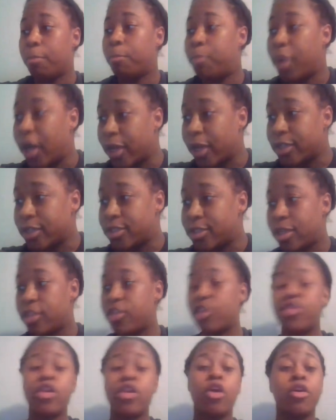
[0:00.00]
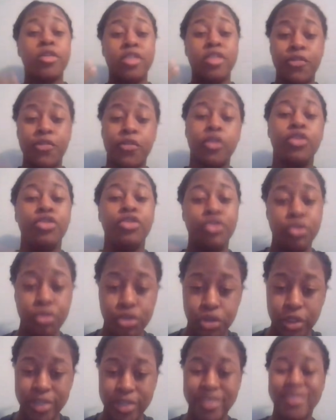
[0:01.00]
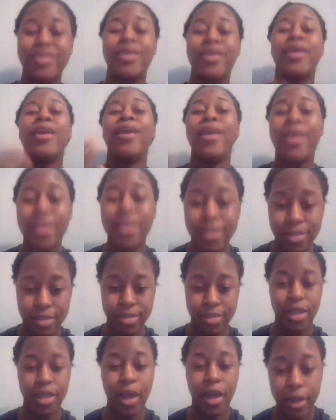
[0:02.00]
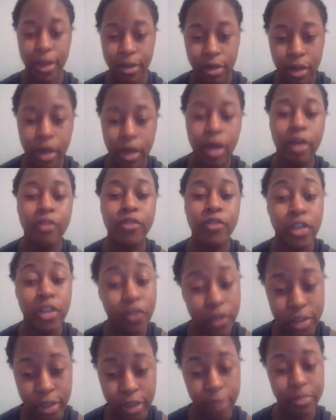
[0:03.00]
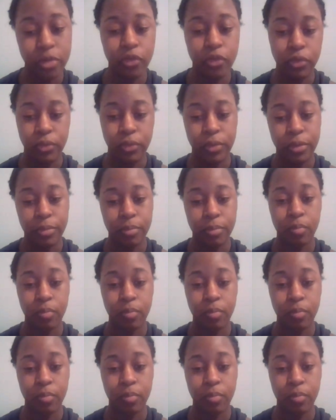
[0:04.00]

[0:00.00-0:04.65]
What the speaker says: but that there are different nutrients inside of different types of food.